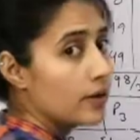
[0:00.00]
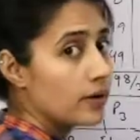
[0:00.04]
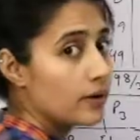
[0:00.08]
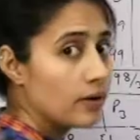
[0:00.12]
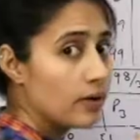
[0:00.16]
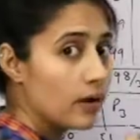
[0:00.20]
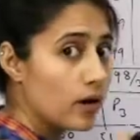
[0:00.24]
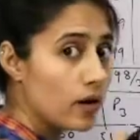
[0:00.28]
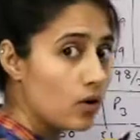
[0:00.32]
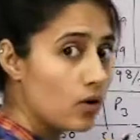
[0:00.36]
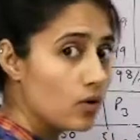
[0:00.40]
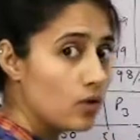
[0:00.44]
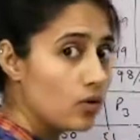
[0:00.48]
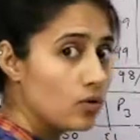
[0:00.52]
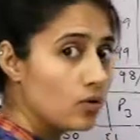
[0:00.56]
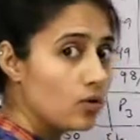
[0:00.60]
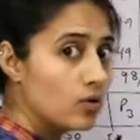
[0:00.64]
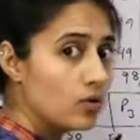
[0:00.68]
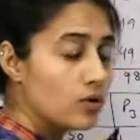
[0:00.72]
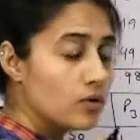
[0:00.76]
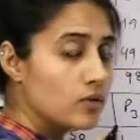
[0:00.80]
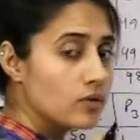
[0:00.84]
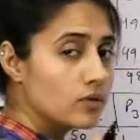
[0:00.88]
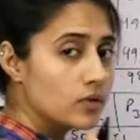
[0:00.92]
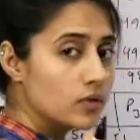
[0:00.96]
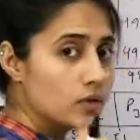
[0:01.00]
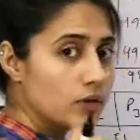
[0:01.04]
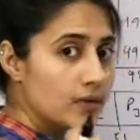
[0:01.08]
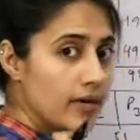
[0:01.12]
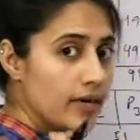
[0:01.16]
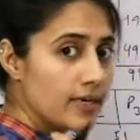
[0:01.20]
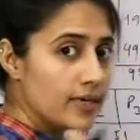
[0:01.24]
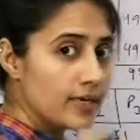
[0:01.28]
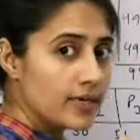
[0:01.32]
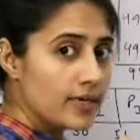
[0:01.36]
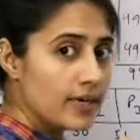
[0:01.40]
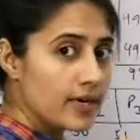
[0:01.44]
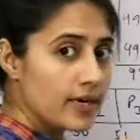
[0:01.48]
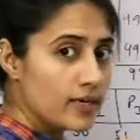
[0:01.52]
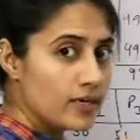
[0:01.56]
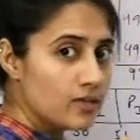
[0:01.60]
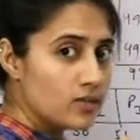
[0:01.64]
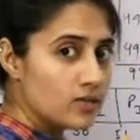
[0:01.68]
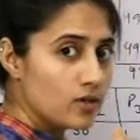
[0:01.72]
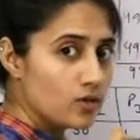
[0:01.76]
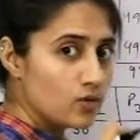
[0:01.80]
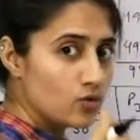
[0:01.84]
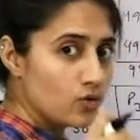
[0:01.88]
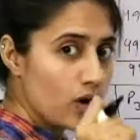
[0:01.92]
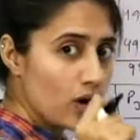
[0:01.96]
Now, the criteria
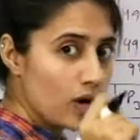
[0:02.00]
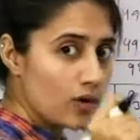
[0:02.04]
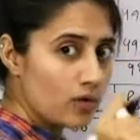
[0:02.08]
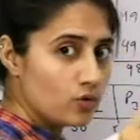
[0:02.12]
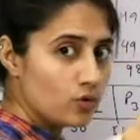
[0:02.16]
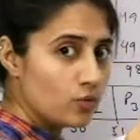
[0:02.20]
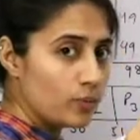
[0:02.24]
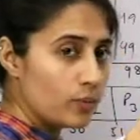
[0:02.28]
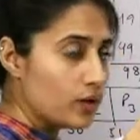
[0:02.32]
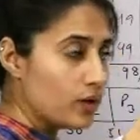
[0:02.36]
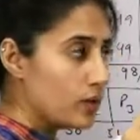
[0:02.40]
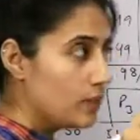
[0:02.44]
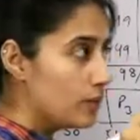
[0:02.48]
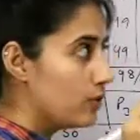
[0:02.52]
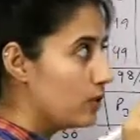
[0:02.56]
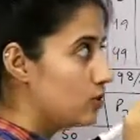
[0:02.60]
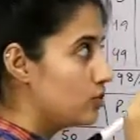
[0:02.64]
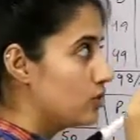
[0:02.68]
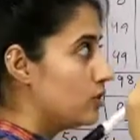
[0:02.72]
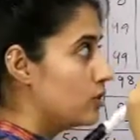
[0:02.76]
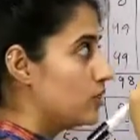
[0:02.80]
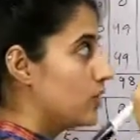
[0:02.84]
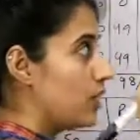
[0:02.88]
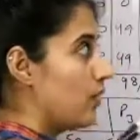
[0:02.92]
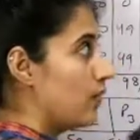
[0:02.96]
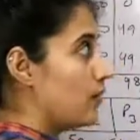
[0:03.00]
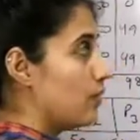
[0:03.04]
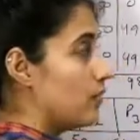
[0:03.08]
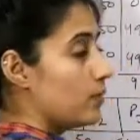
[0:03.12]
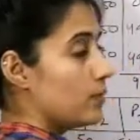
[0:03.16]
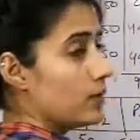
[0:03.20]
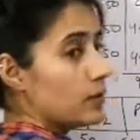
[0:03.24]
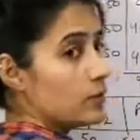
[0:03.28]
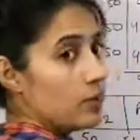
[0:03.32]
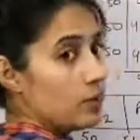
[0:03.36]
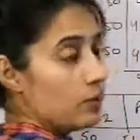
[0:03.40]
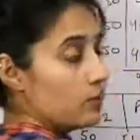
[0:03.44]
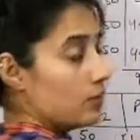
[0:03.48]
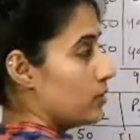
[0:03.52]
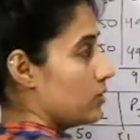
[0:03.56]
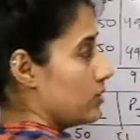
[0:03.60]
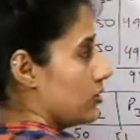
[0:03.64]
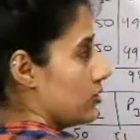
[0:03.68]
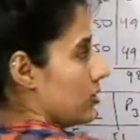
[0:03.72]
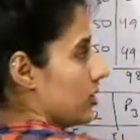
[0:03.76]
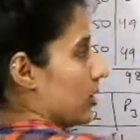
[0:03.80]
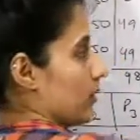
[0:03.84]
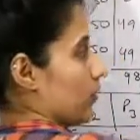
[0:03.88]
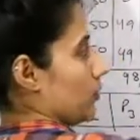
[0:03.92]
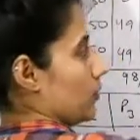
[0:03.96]
is you have to pick a process having minimum
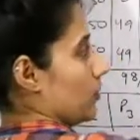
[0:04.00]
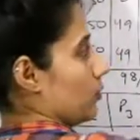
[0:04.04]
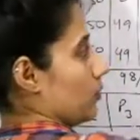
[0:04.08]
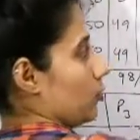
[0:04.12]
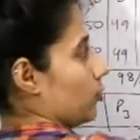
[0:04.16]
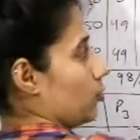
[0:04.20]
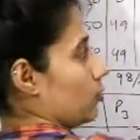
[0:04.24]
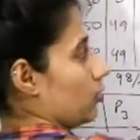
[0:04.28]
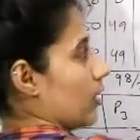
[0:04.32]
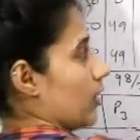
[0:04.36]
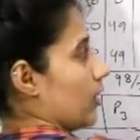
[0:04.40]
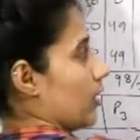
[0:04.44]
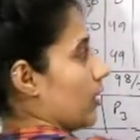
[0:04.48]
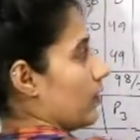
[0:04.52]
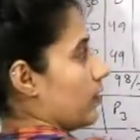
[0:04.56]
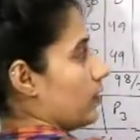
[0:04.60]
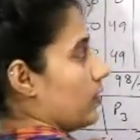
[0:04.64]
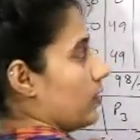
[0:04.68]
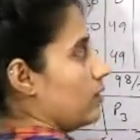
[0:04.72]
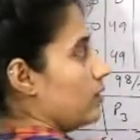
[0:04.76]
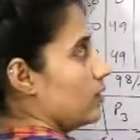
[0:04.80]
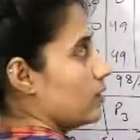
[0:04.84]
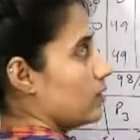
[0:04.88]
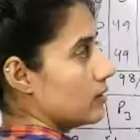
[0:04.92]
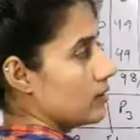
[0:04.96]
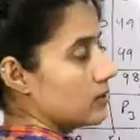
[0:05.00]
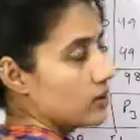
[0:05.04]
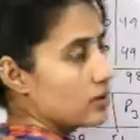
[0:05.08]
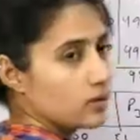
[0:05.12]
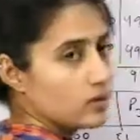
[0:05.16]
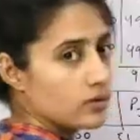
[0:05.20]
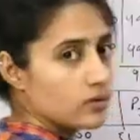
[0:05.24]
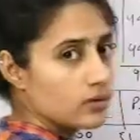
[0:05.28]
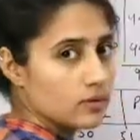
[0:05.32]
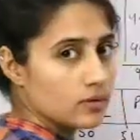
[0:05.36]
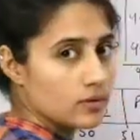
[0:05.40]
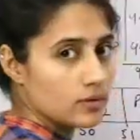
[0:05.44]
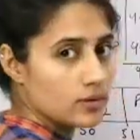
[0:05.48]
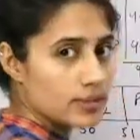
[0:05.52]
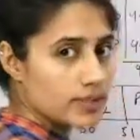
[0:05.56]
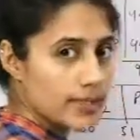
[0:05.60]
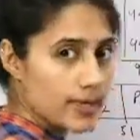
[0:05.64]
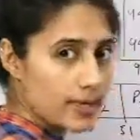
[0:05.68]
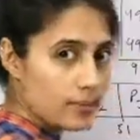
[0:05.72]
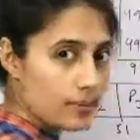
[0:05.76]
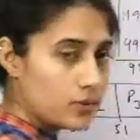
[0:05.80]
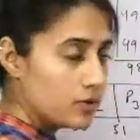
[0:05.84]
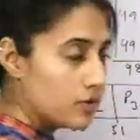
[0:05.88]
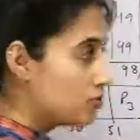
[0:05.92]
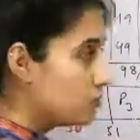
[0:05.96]
burst time, but both are having
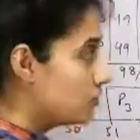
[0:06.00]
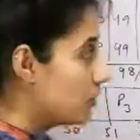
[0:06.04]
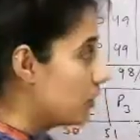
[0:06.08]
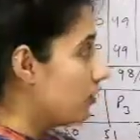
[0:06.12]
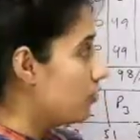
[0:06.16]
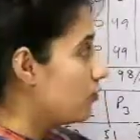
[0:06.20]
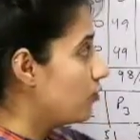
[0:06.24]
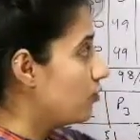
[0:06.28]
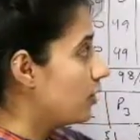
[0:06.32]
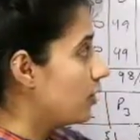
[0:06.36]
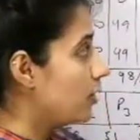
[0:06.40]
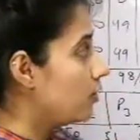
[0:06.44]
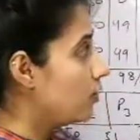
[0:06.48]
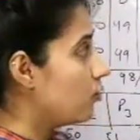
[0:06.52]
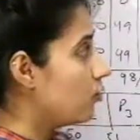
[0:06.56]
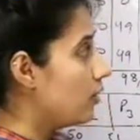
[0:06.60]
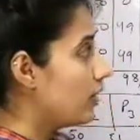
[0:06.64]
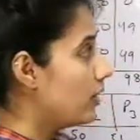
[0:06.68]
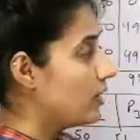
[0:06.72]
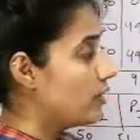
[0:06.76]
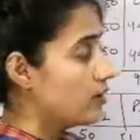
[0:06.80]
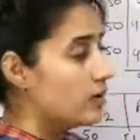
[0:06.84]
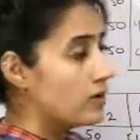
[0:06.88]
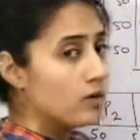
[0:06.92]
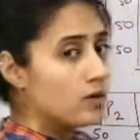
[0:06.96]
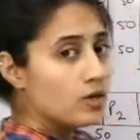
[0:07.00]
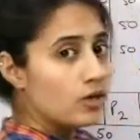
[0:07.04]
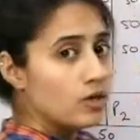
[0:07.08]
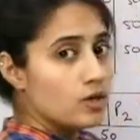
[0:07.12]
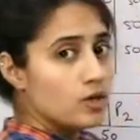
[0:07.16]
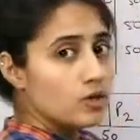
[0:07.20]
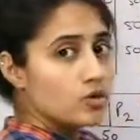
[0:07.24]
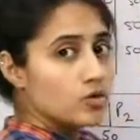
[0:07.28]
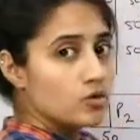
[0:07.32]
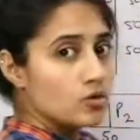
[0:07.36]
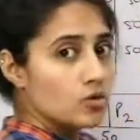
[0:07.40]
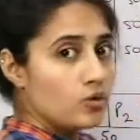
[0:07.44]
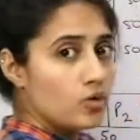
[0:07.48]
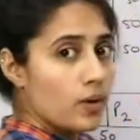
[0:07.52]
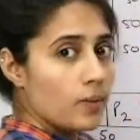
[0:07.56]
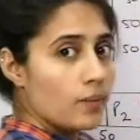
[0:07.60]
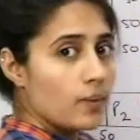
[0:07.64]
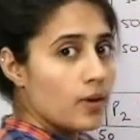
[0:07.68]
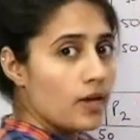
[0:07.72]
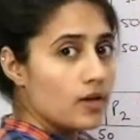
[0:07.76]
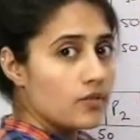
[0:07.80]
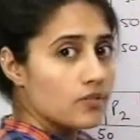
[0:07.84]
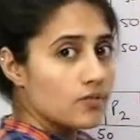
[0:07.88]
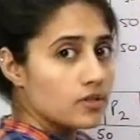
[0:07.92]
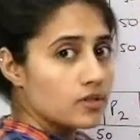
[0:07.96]
same burst time, 1 and 1. So,
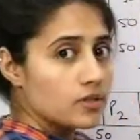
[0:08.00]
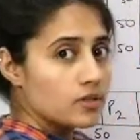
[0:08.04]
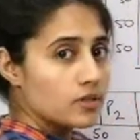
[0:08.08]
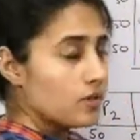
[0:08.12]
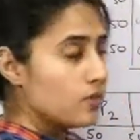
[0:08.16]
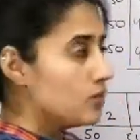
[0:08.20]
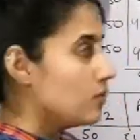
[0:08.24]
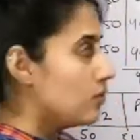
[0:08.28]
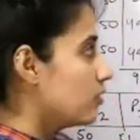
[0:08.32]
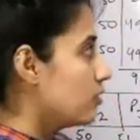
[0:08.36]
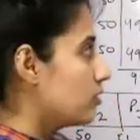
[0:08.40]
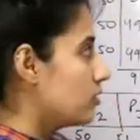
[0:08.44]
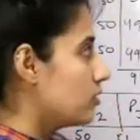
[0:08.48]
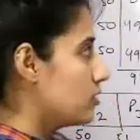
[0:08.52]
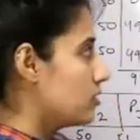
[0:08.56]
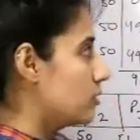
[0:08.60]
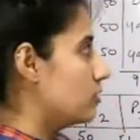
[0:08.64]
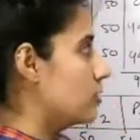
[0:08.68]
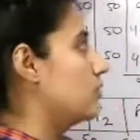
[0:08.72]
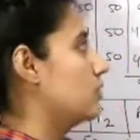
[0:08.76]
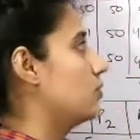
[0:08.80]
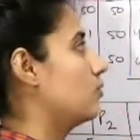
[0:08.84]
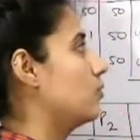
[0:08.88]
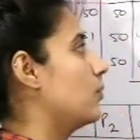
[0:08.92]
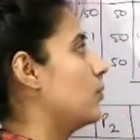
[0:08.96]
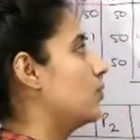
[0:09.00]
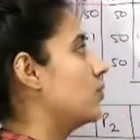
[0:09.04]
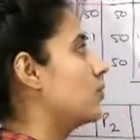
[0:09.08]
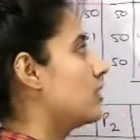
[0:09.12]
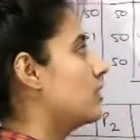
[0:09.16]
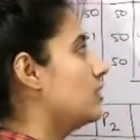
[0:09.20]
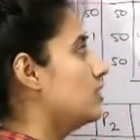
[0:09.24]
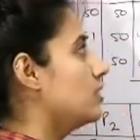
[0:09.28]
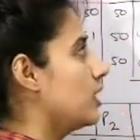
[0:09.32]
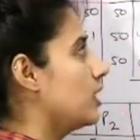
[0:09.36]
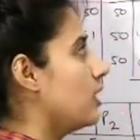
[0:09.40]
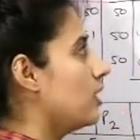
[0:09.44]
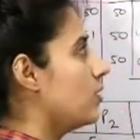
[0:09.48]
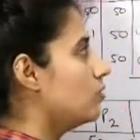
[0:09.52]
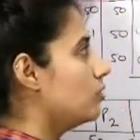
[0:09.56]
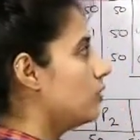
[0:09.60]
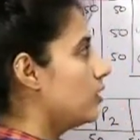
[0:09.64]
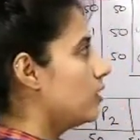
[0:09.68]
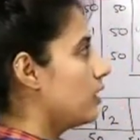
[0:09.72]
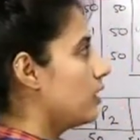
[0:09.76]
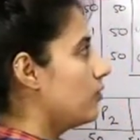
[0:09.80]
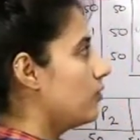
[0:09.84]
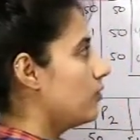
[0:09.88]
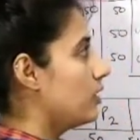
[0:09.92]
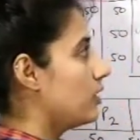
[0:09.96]
apply first come first serve. Check out the
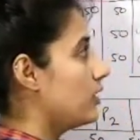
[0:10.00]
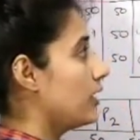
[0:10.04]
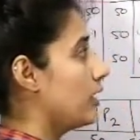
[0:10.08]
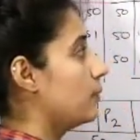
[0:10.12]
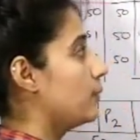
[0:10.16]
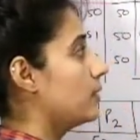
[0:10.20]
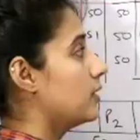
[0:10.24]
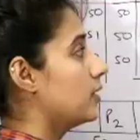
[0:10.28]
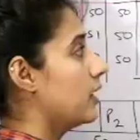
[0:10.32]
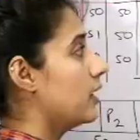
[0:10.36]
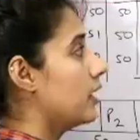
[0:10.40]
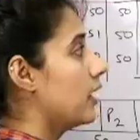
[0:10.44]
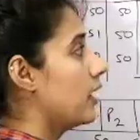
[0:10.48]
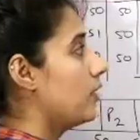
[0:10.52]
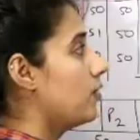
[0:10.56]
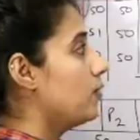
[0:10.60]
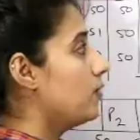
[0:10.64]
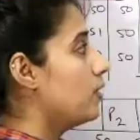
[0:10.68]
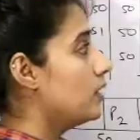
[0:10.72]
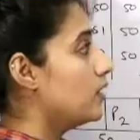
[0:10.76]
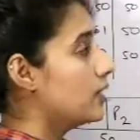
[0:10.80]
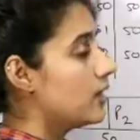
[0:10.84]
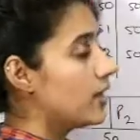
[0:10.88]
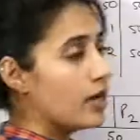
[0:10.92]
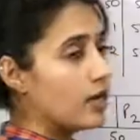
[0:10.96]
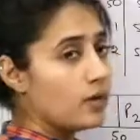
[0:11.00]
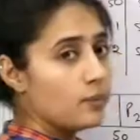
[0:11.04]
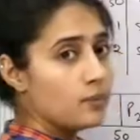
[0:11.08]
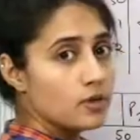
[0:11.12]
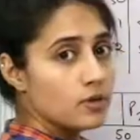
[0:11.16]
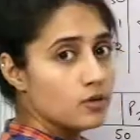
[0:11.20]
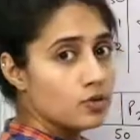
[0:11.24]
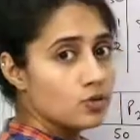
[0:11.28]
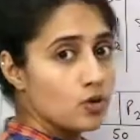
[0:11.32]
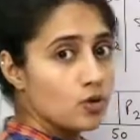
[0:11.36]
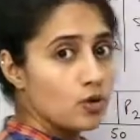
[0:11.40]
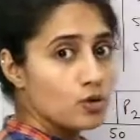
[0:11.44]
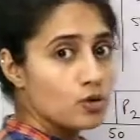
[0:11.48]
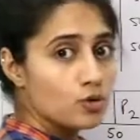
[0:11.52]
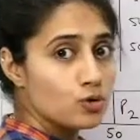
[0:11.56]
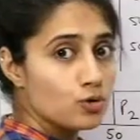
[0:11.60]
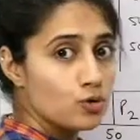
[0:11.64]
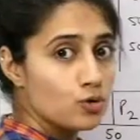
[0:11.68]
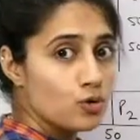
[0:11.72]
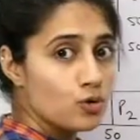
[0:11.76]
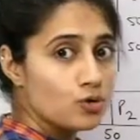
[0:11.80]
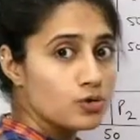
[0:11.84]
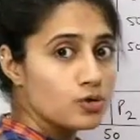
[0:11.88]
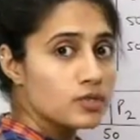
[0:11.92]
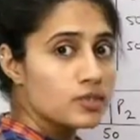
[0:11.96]
arrival time, but arrival time is
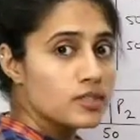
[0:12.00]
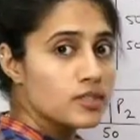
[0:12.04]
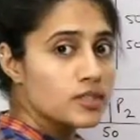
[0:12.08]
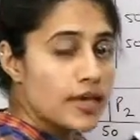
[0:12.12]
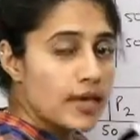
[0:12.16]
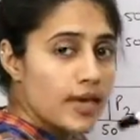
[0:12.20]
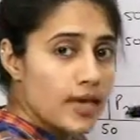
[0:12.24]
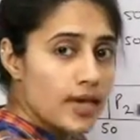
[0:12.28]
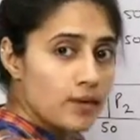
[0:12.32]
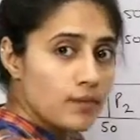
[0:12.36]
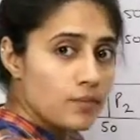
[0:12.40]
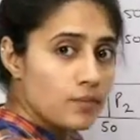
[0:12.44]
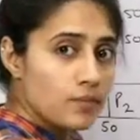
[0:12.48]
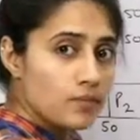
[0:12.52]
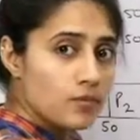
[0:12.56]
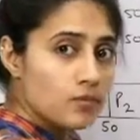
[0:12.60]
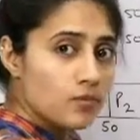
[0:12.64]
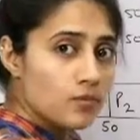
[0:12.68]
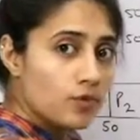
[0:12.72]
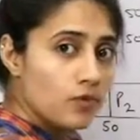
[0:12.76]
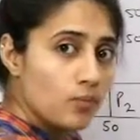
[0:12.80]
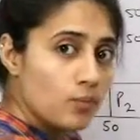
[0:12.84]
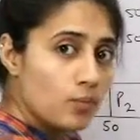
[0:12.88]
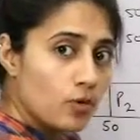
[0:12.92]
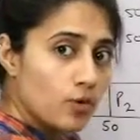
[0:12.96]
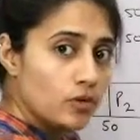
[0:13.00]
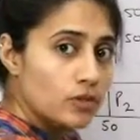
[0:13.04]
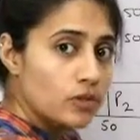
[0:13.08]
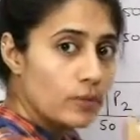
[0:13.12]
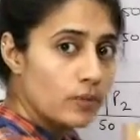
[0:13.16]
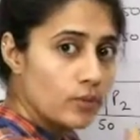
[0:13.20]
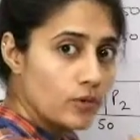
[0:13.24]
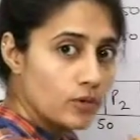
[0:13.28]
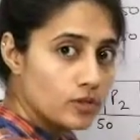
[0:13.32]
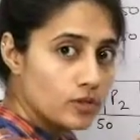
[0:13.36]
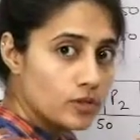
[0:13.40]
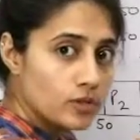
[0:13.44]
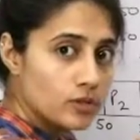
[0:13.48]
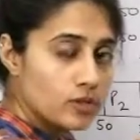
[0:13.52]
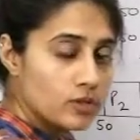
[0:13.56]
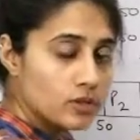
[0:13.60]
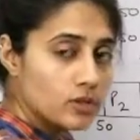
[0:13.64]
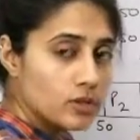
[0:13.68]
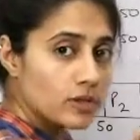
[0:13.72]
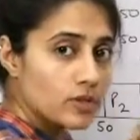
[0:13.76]
also same for both the processes.